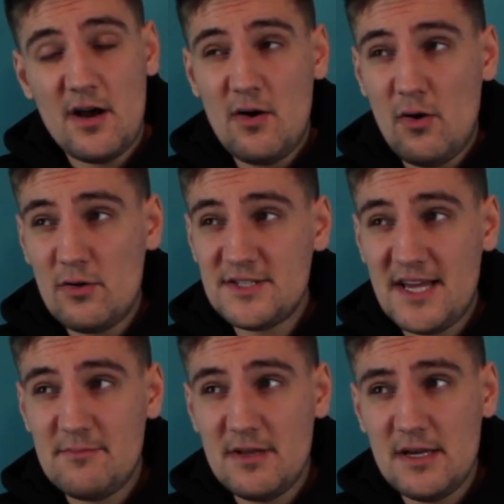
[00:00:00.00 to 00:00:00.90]
a whole
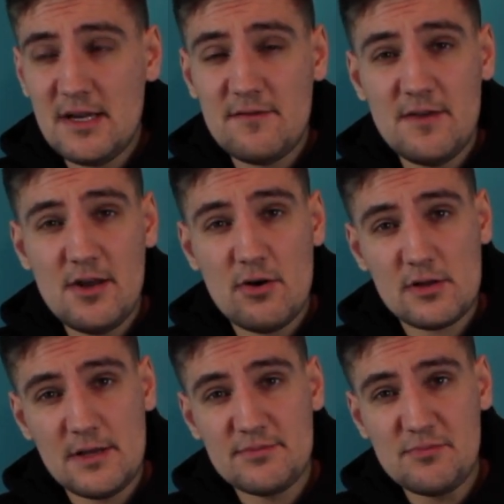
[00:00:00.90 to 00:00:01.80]
10-minute video
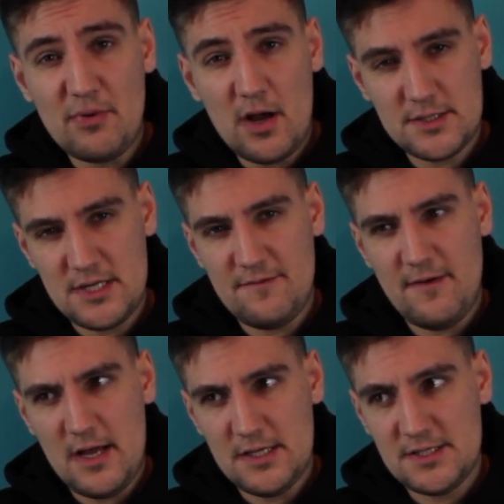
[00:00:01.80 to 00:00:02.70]
clip to proxy
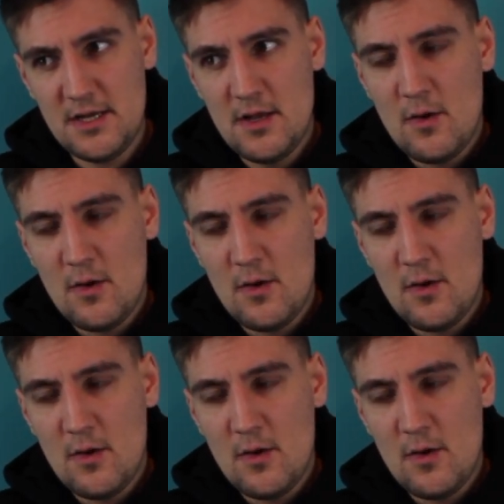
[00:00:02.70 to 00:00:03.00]
files